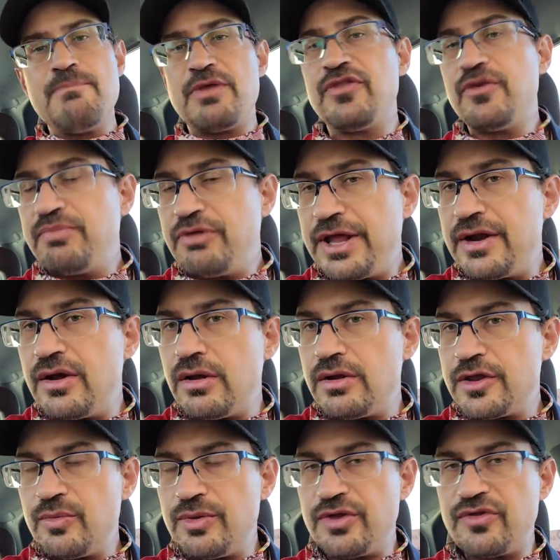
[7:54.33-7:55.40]
and the Planet
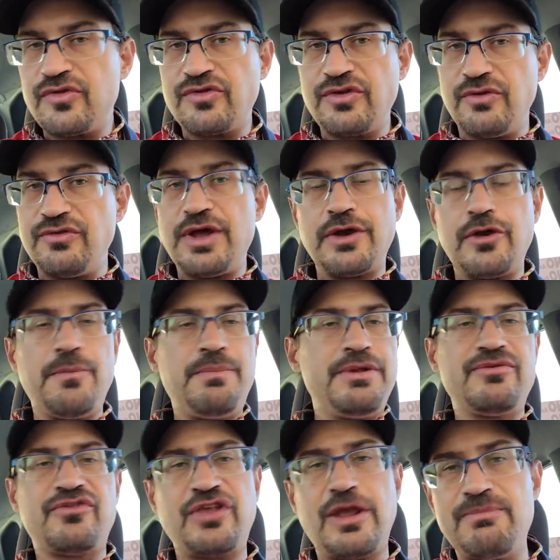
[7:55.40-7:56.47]
Hollywood is still not
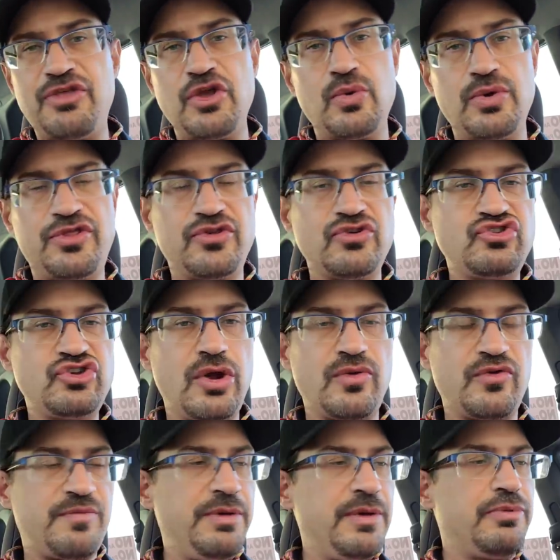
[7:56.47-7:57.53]
open. Same thing with the
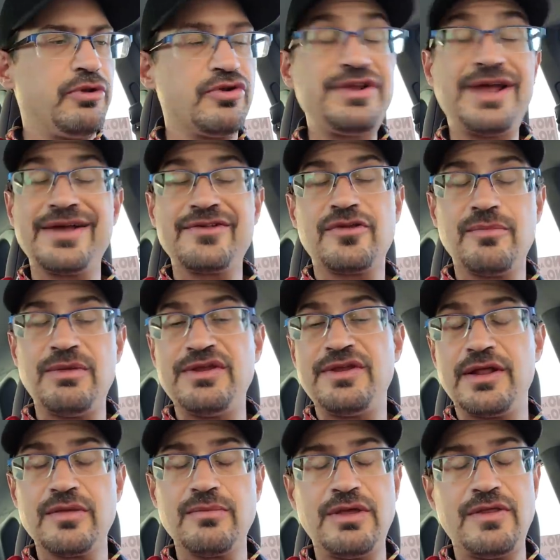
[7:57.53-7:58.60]
shows. People are texting me
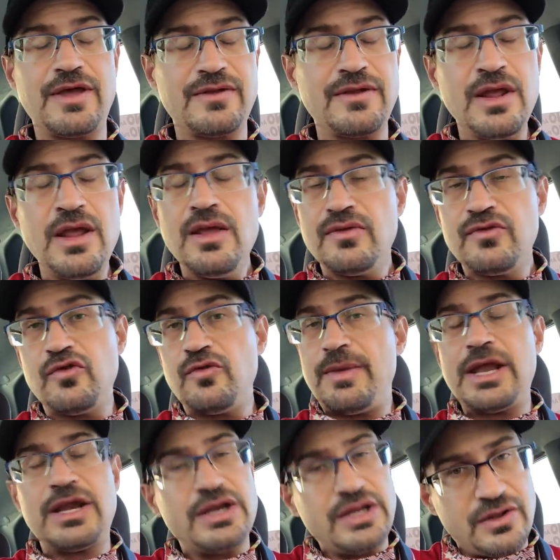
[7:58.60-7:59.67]
telling me that
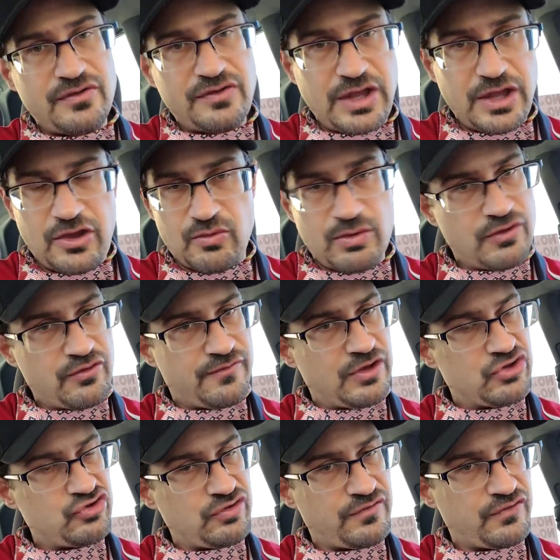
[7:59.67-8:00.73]
Zumanity is taking
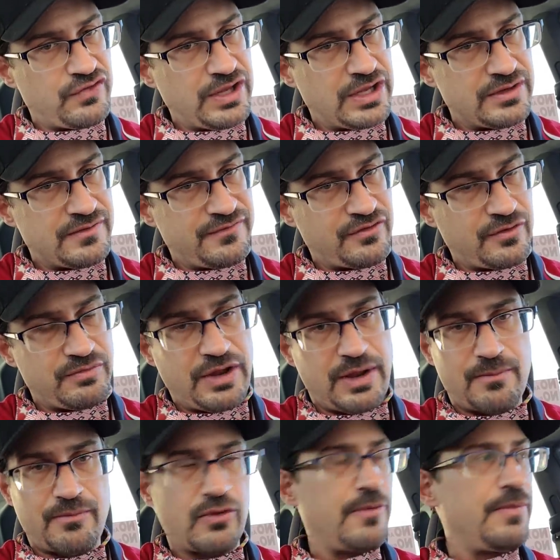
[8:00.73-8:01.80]
reservations for the end of
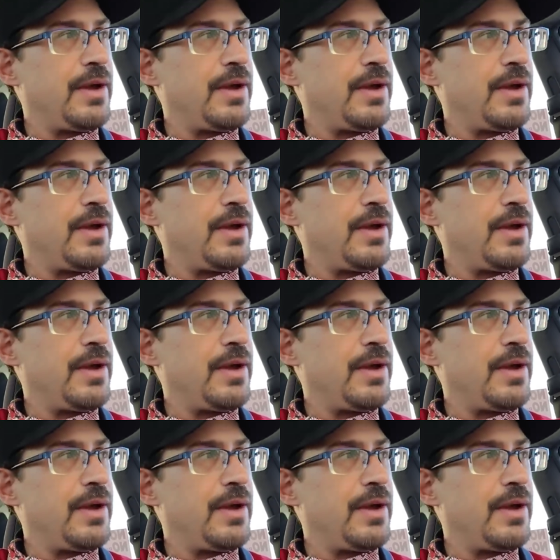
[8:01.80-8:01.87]
September.